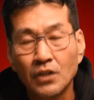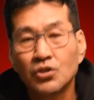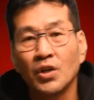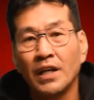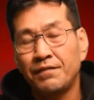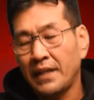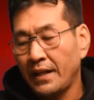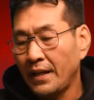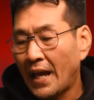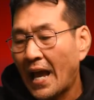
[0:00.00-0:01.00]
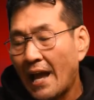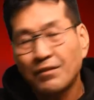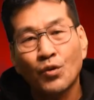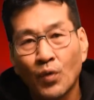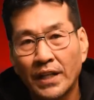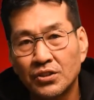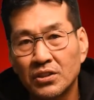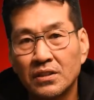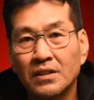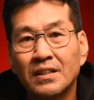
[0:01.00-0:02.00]
So if they have the
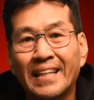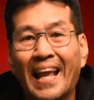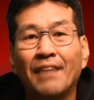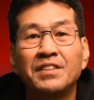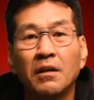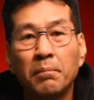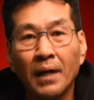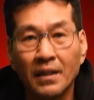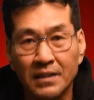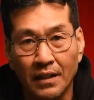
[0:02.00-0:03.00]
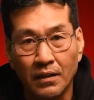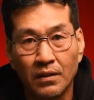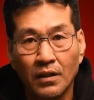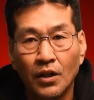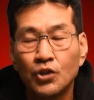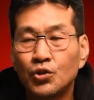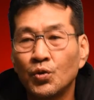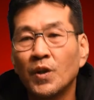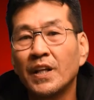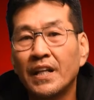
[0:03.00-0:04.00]
righteousness, they have the ability
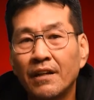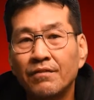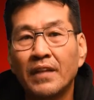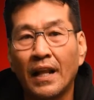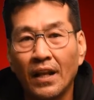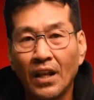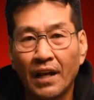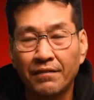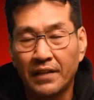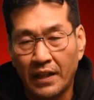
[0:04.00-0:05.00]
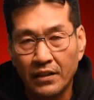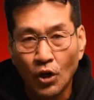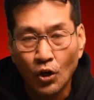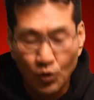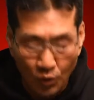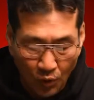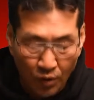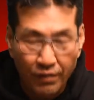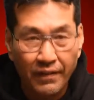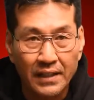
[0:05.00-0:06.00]
to live that life that
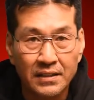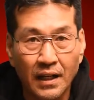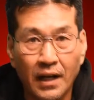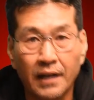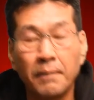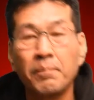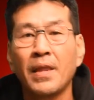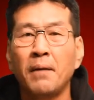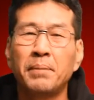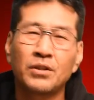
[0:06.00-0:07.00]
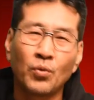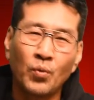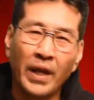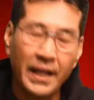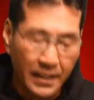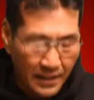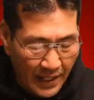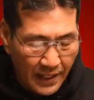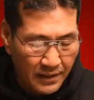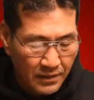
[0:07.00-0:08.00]
glorifies God. But the way
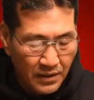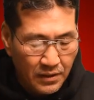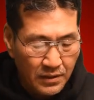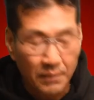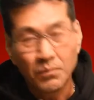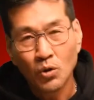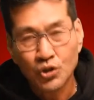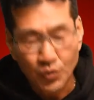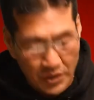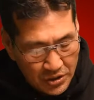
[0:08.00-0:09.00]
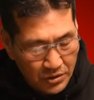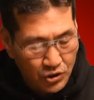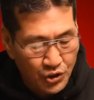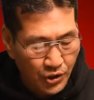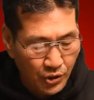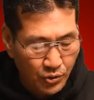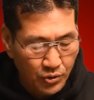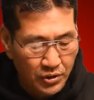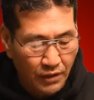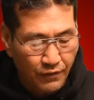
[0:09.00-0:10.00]
that the most Christians
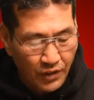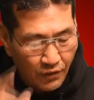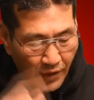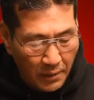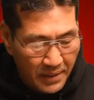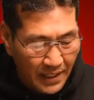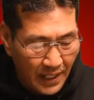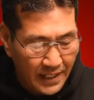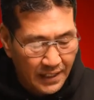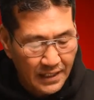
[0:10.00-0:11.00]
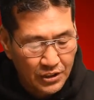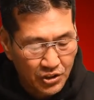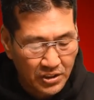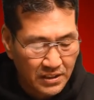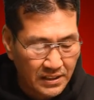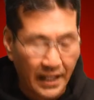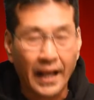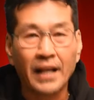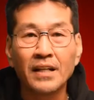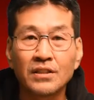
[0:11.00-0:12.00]
use from the very beginning is just to say,
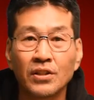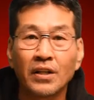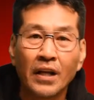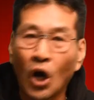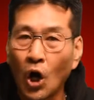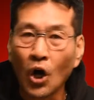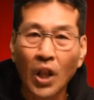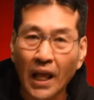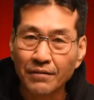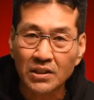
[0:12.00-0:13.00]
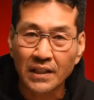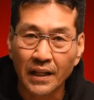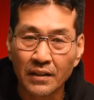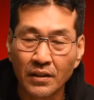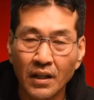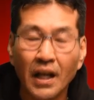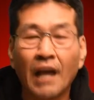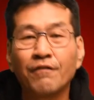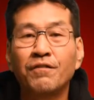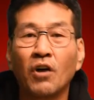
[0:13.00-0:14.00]
hey, listen, all have sinned and